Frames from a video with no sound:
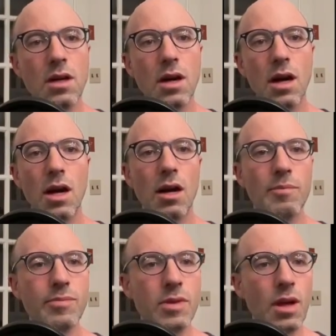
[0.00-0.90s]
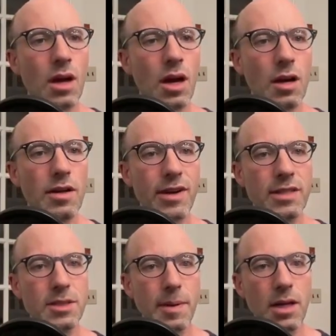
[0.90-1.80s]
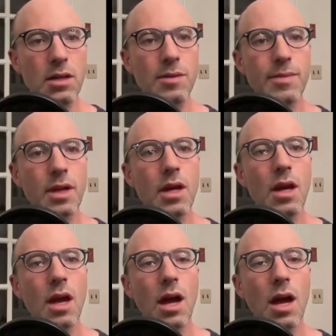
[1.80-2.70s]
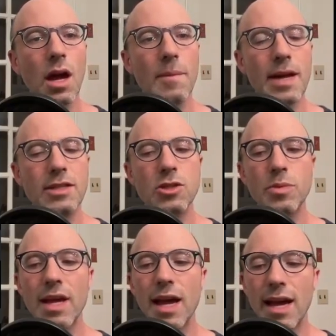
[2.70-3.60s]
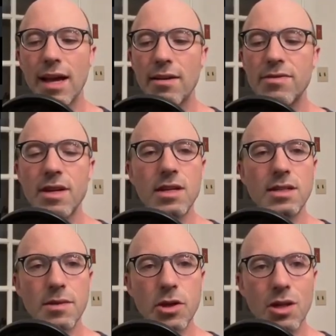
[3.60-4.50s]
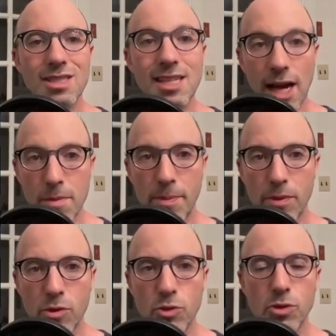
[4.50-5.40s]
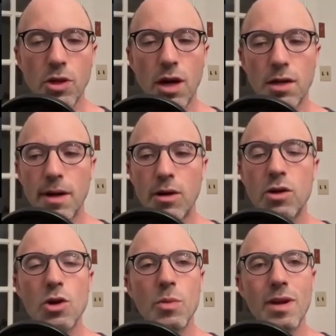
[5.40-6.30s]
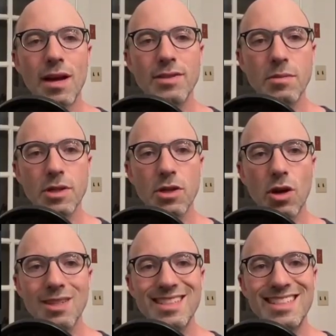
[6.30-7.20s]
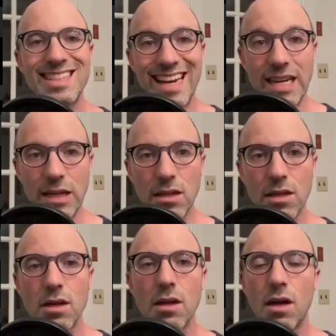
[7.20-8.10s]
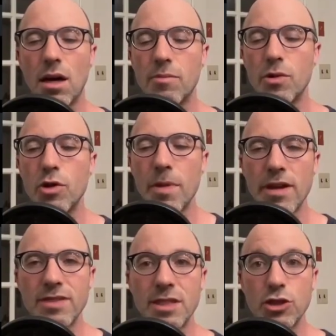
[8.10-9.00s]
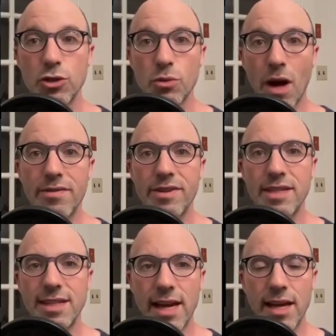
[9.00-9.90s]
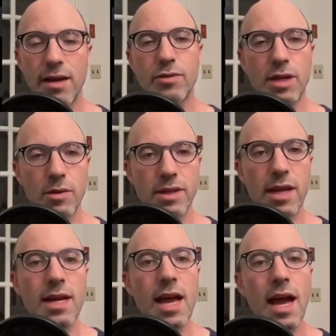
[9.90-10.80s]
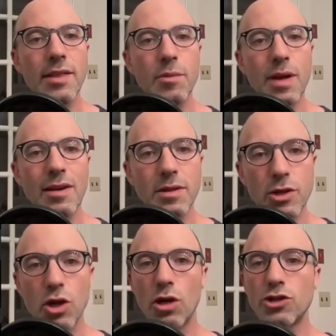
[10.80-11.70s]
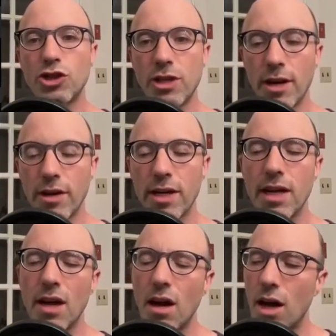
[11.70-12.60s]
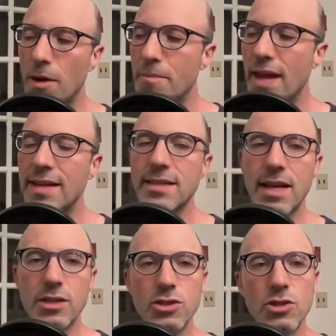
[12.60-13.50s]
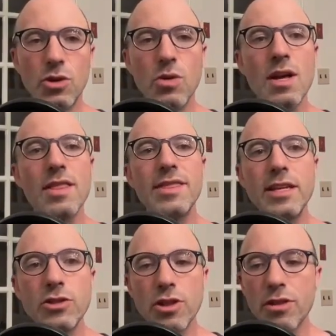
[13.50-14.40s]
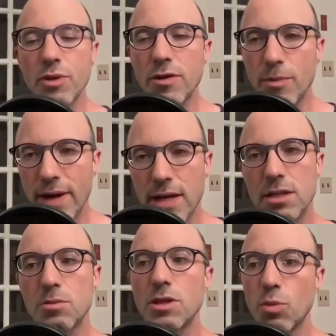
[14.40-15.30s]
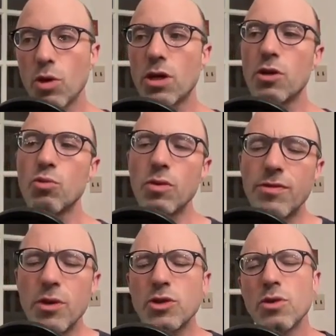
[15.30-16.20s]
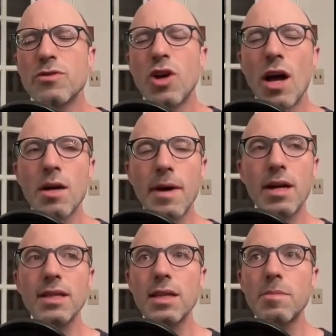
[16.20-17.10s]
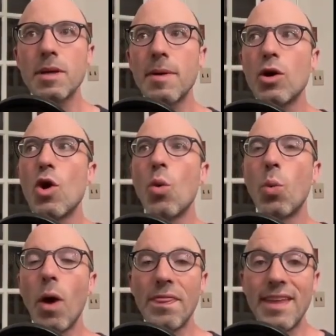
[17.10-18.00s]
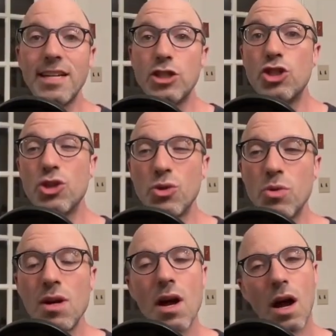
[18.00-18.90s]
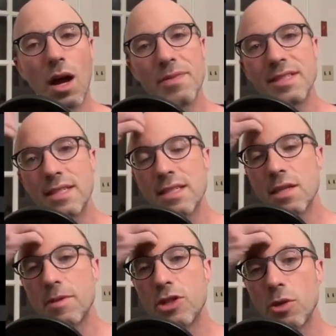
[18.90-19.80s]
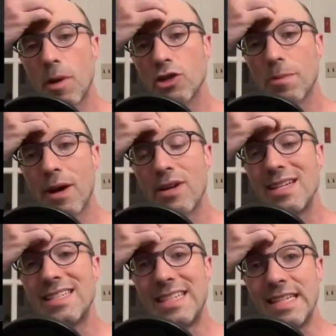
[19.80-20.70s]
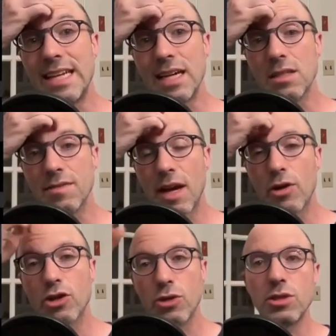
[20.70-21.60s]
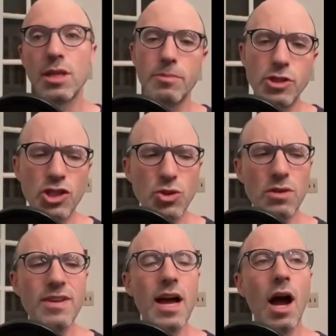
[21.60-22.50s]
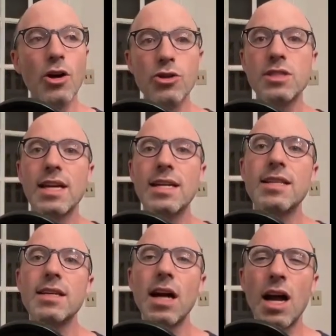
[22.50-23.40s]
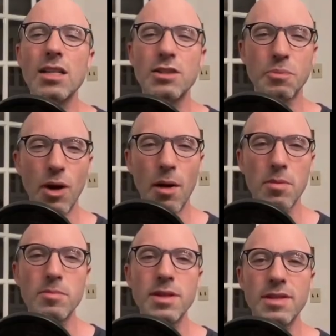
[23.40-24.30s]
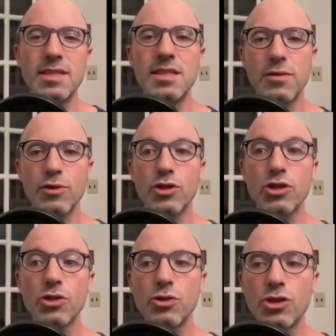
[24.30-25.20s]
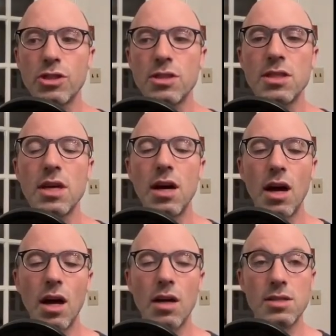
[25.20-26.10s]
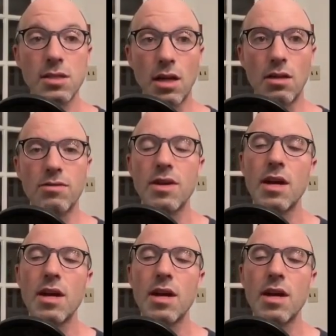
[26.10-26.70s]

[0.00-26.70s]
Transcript: Um, uh, if I could spell. Um, and so we have something called typeable, which we'll talk about. We have something called data. Um, you may have seen deriving data every now and then. And then we have something called generic. Um, and, and so these are the three different mechanisms that we're going to review and sort of talk about a little bit about what they do. Um, this isn't going to be so much about details of how to use them, but just sort of understanding the kinds of problems that these different solutions uh, solve.